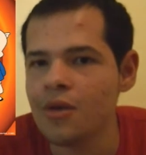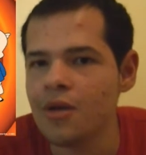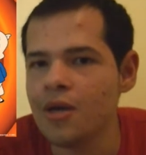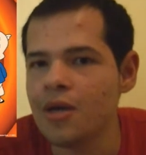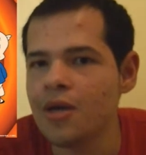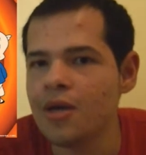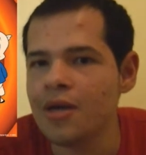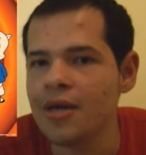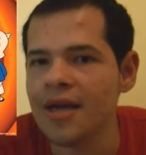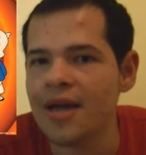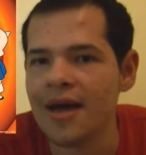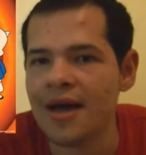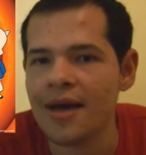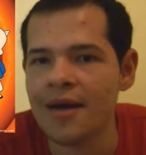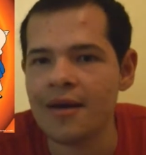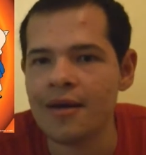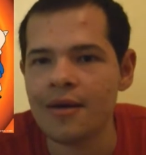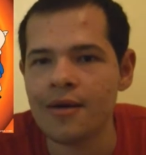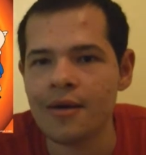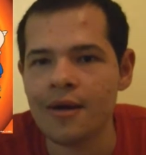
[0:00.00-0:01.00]
Yeah,
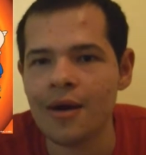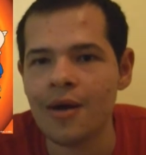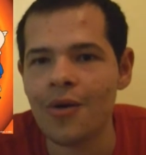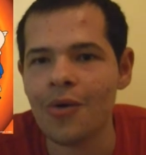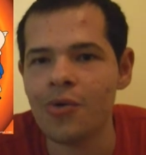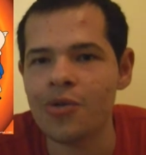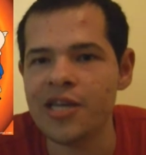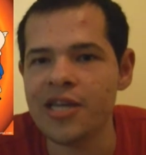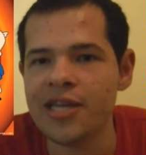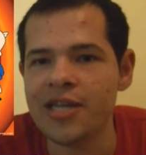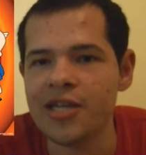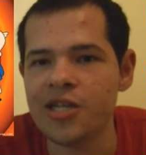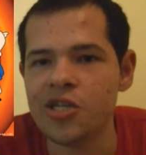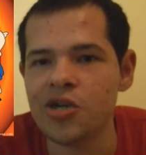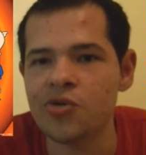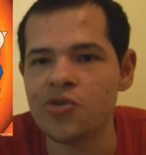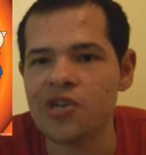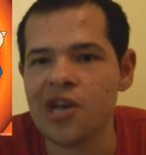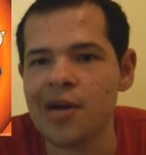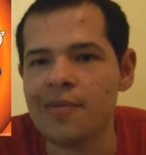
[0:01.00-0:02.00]
not only they show
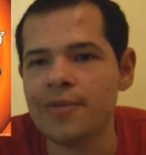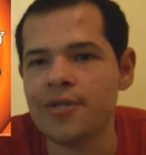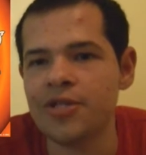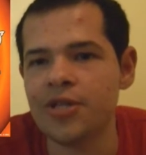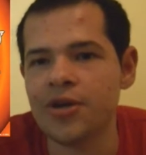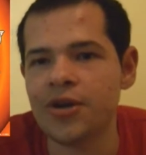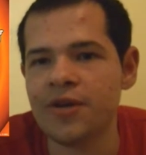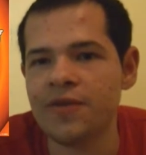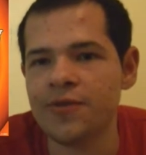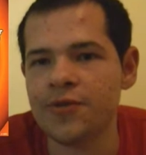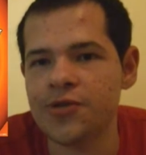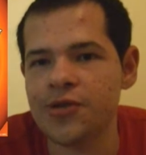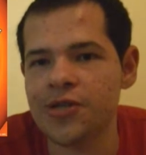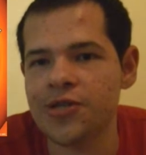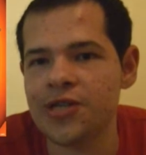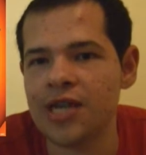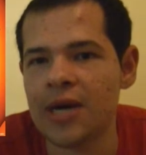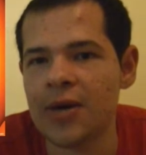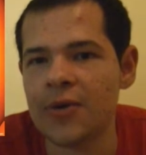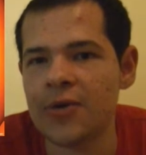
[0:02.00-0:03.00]
Tom and Jerry for 6
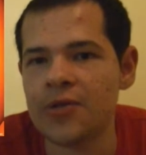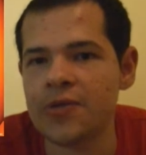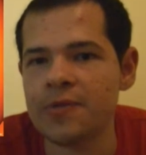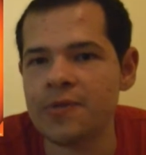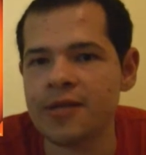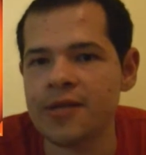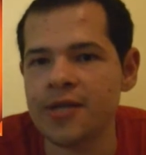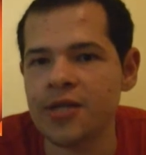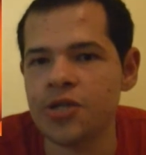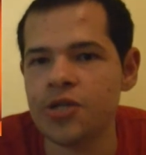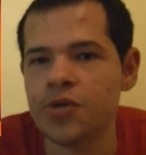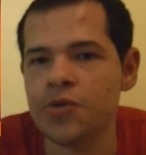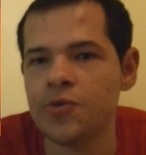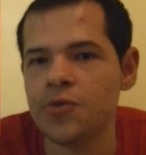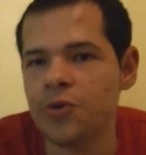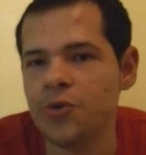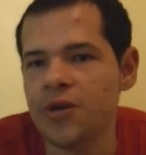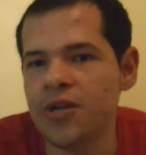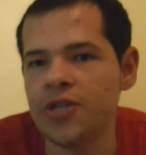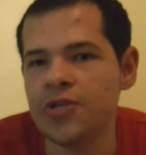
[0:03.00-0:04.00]
hours, but they show
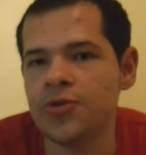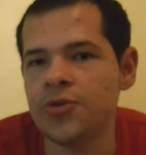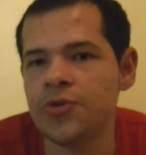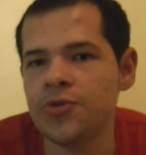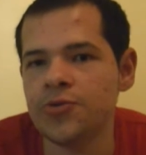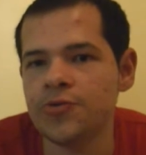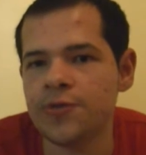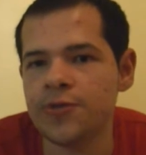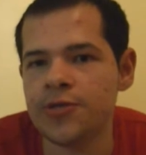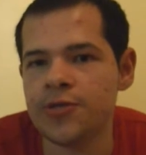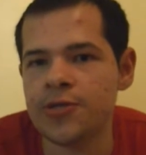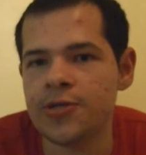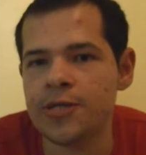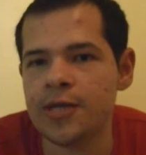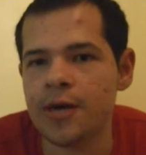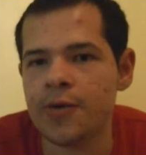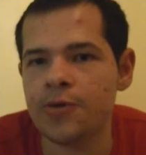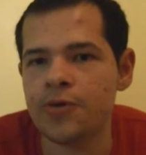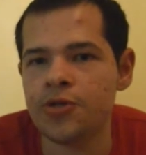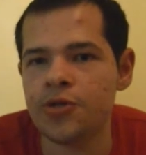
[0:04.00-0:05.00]
Looney Tunes for 6
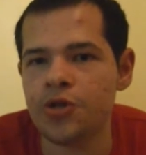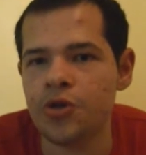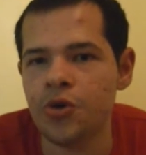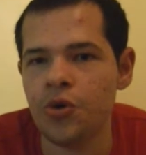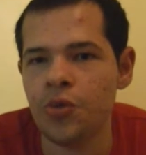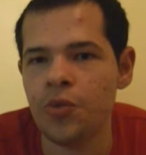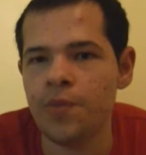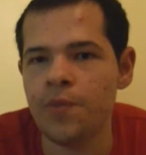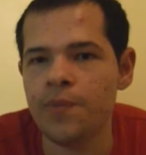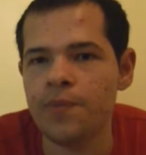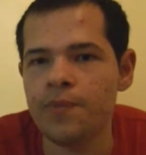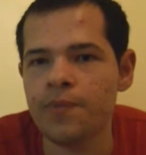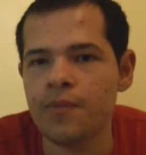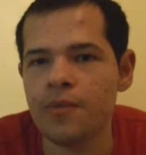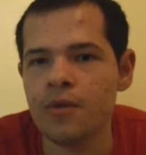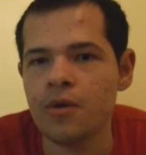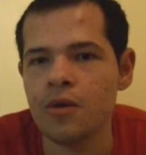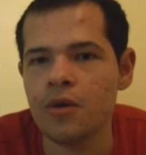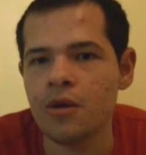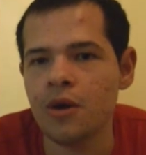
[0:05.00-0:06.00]
hours too.
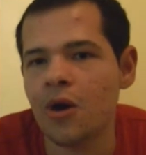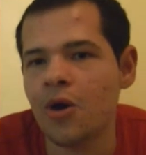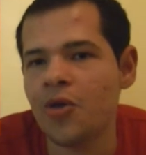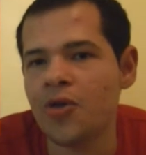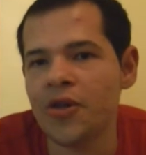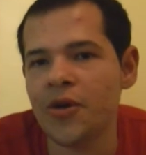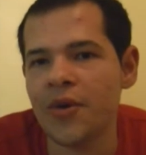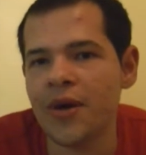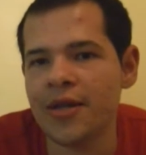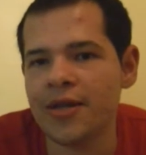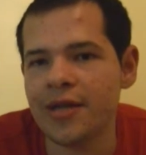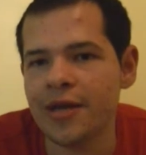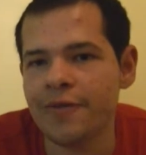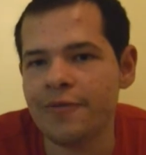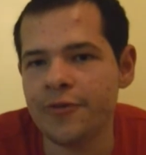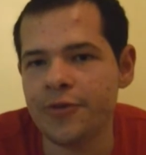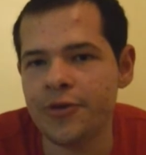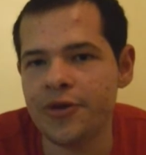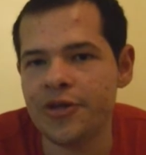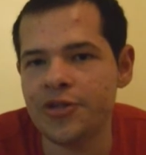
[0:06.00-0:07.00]
Although I love
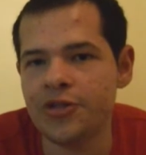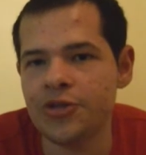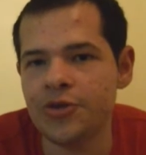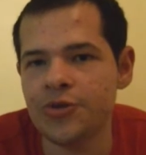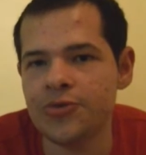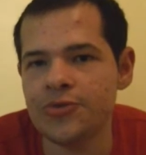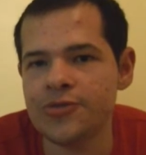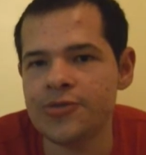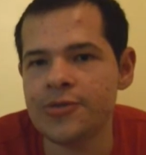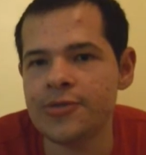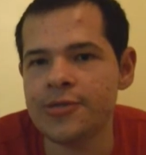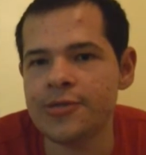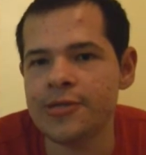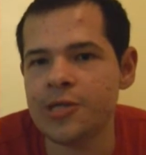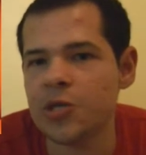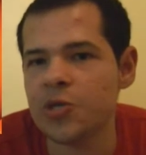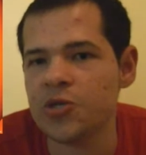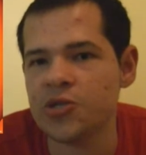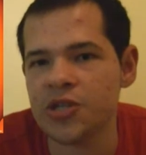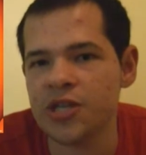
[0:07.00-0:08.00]
Looney Tunes,
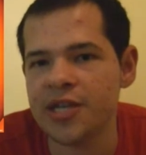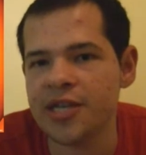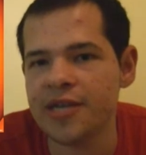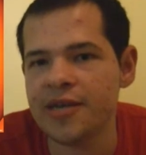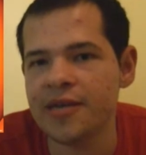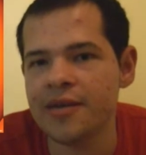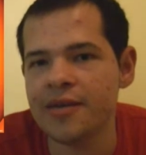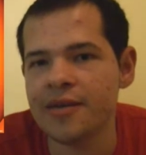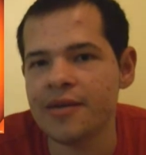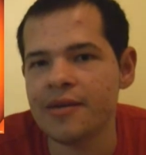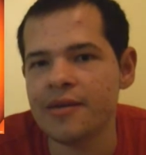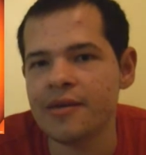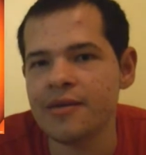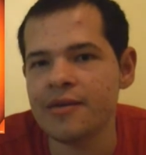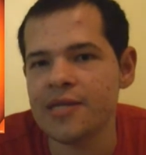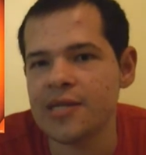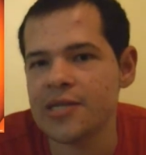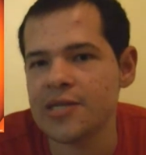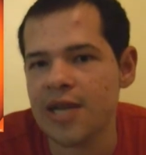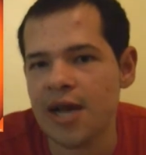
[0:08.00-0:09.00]
seriously?
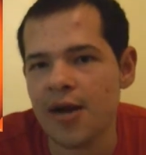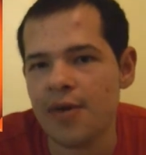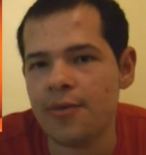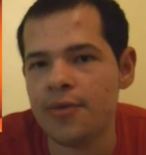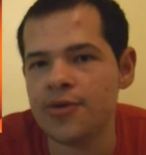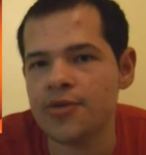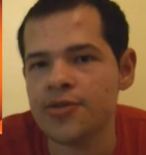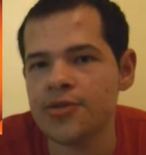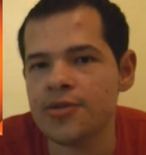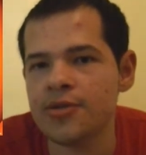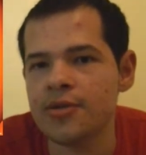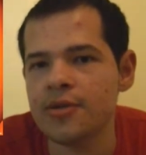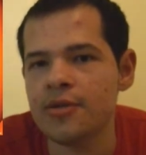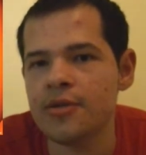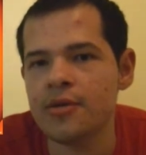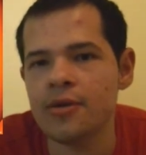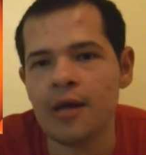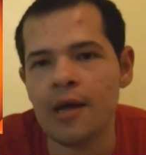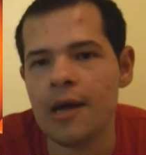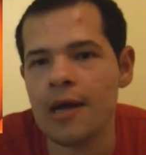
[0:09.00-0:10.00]
6 hours?
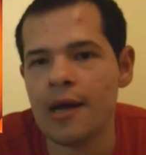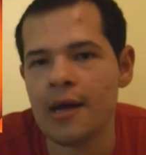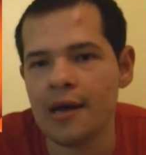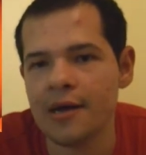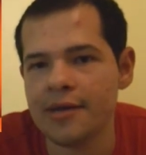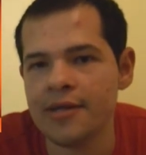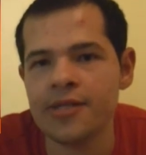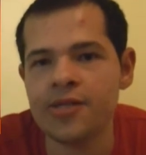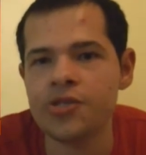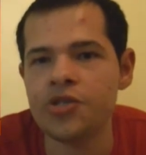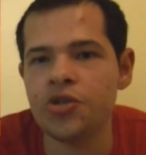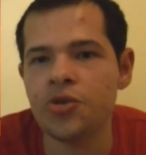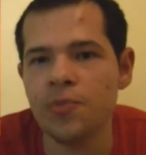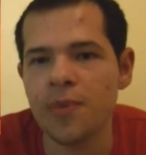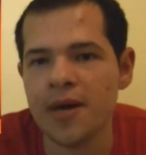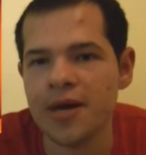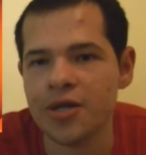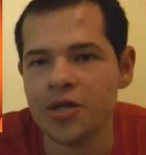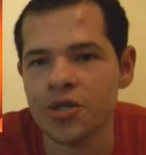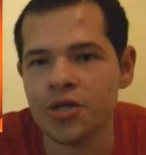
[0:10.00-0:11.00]
That's too
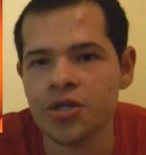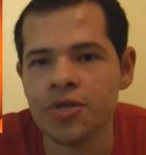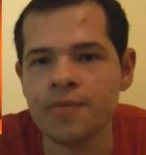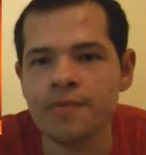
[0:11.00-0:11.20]
much.